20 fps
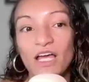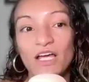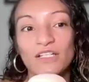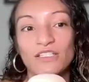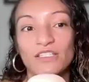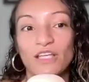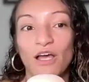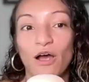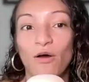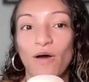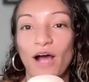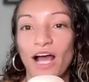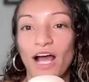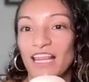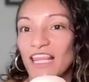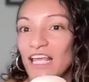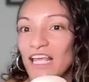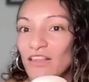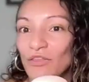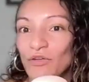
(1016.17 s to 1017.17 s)
So I
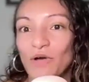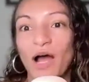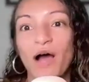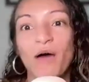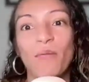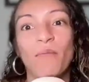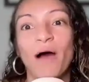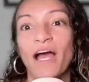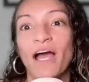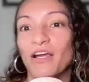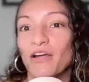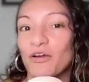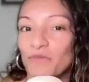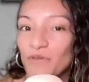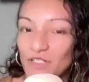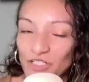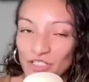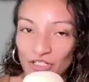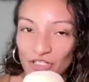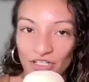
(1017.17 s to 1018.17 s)
think throughout my
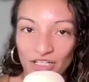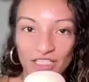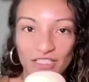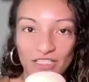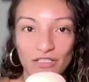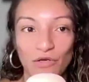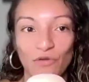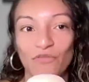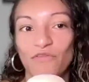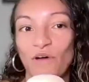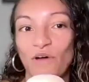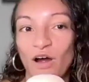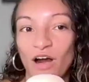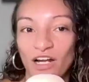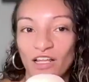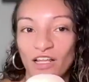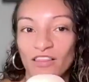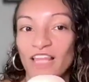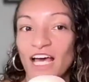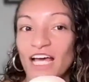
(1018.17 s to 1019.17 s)
career journey so
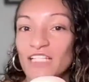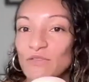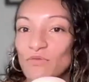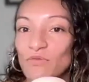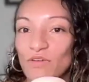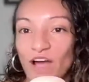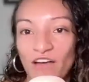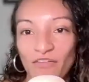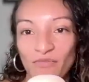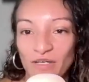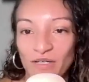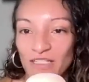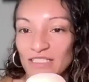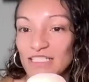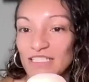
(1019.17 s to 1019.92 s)
far, that's what I've been